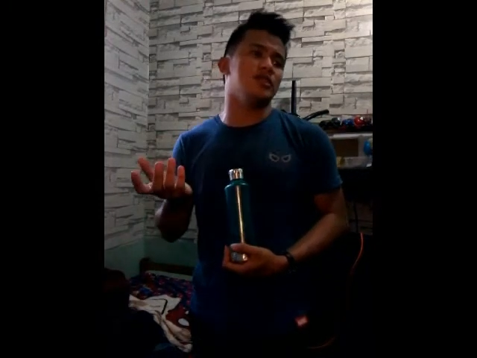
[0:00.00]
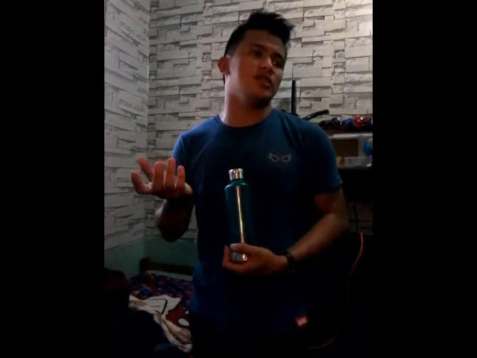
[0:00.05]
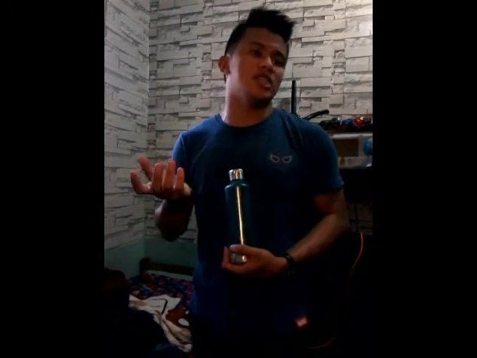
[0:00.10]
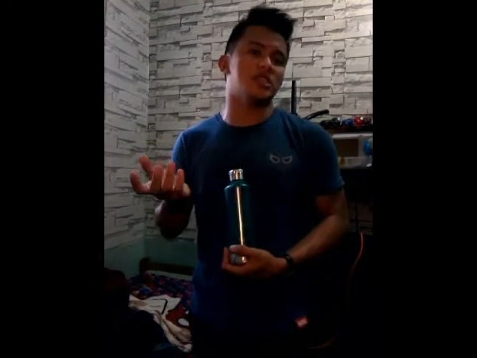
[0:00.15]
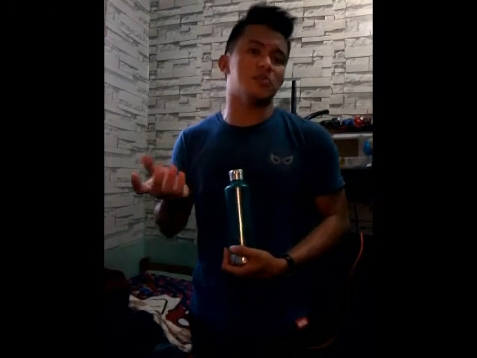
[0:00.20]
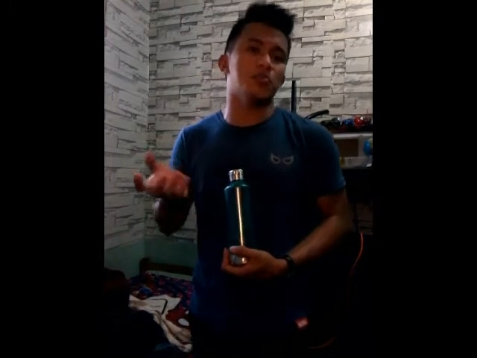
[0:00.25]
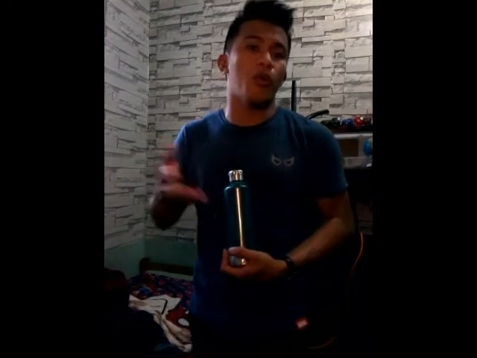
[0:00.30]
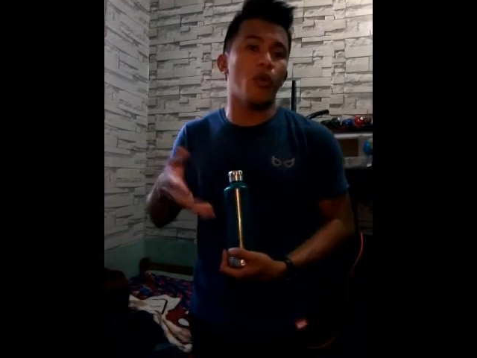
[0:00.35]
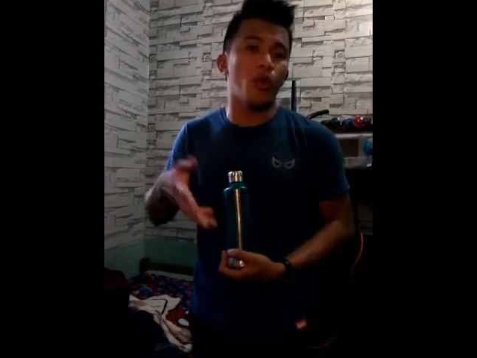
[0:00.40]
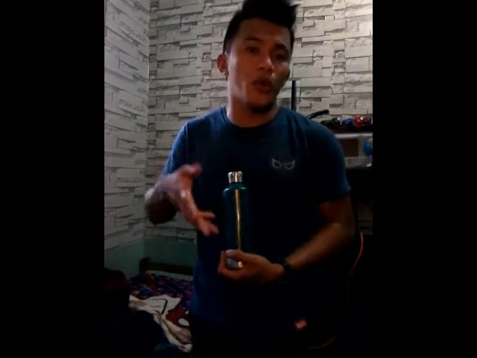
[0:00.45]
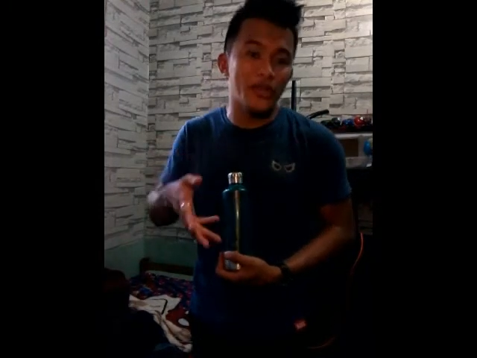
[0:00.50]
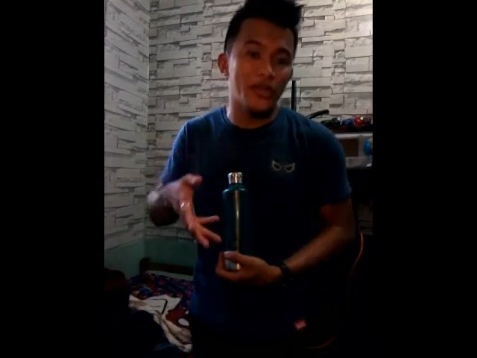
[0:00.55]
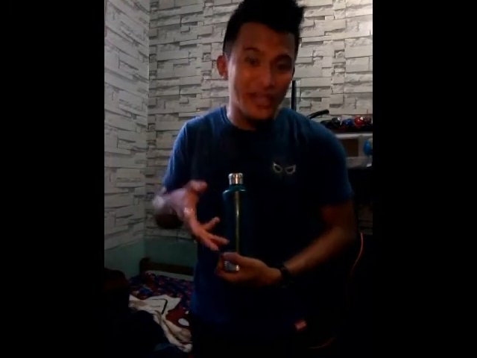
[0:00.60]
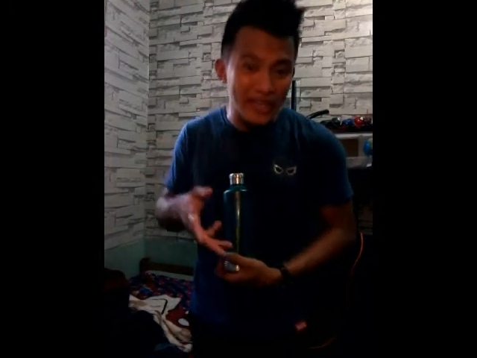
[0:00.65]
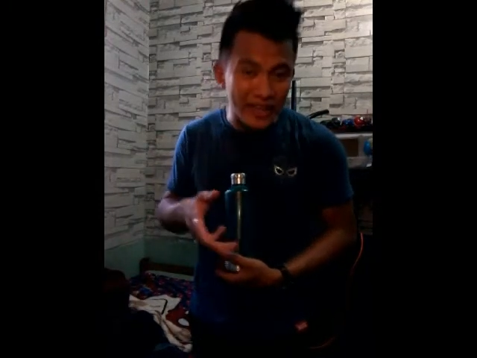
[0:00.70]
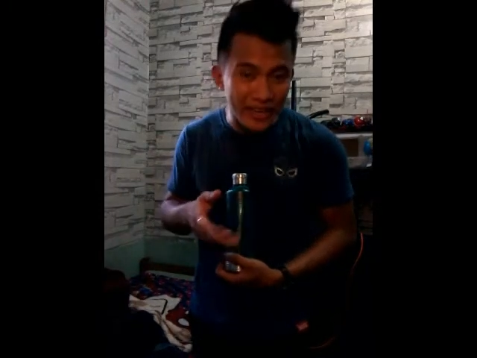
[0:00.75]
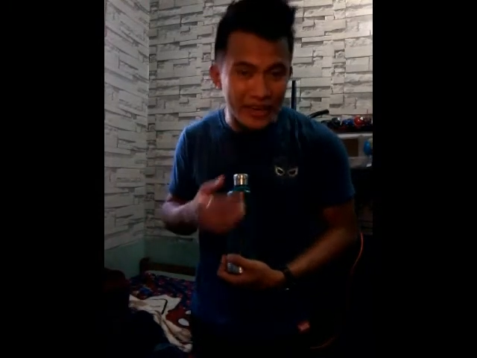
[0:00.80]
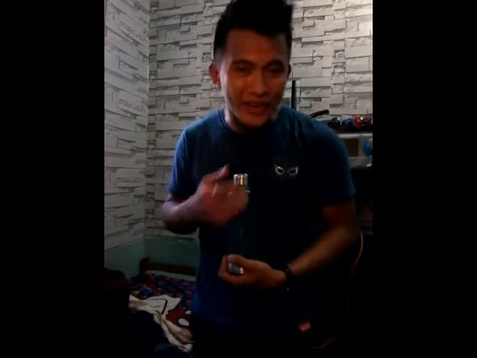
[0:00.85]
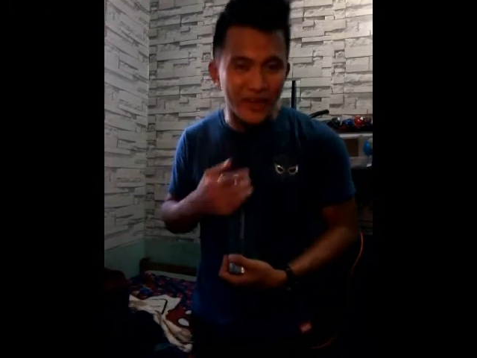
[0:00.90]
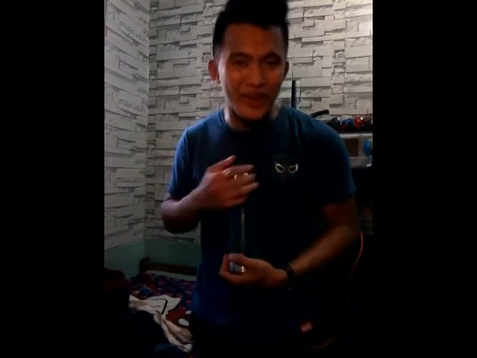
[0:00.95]
just born
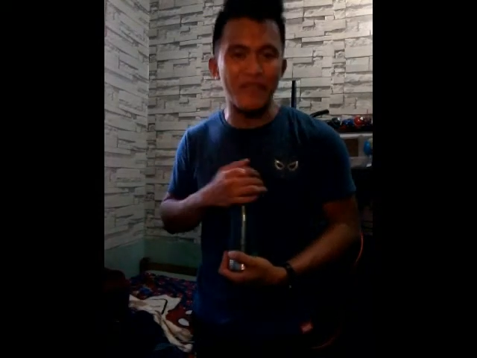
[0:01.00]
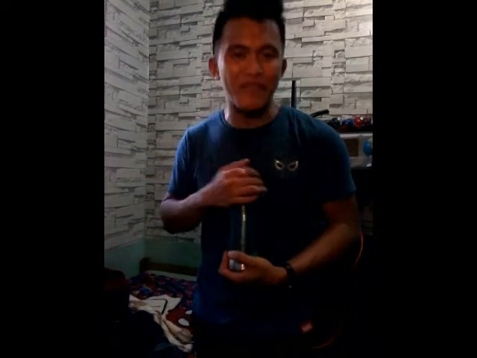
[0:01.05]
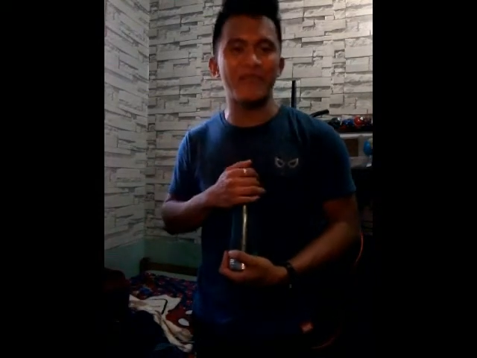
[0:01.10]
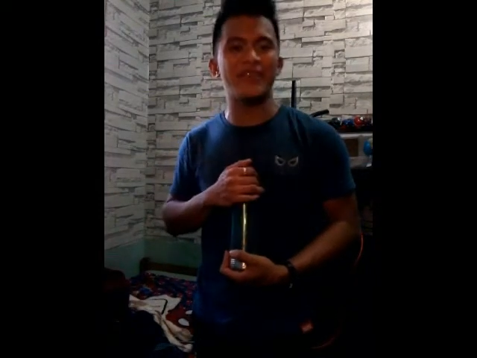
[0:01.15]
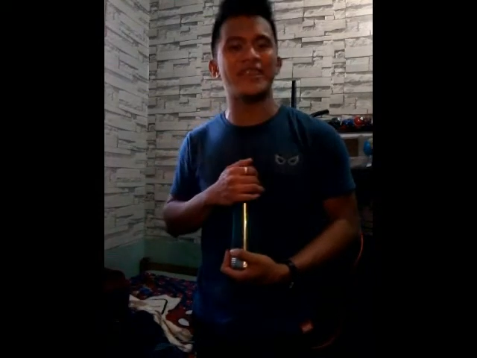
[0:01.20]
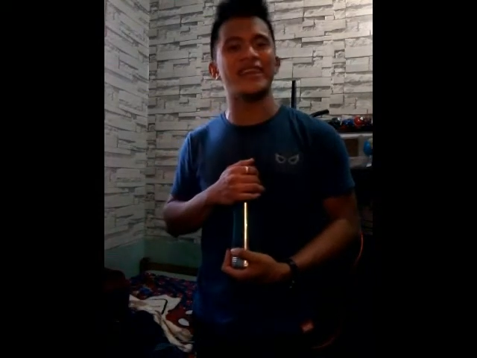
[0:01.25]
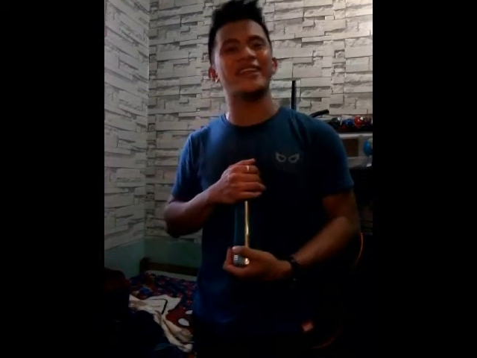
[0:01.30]
here in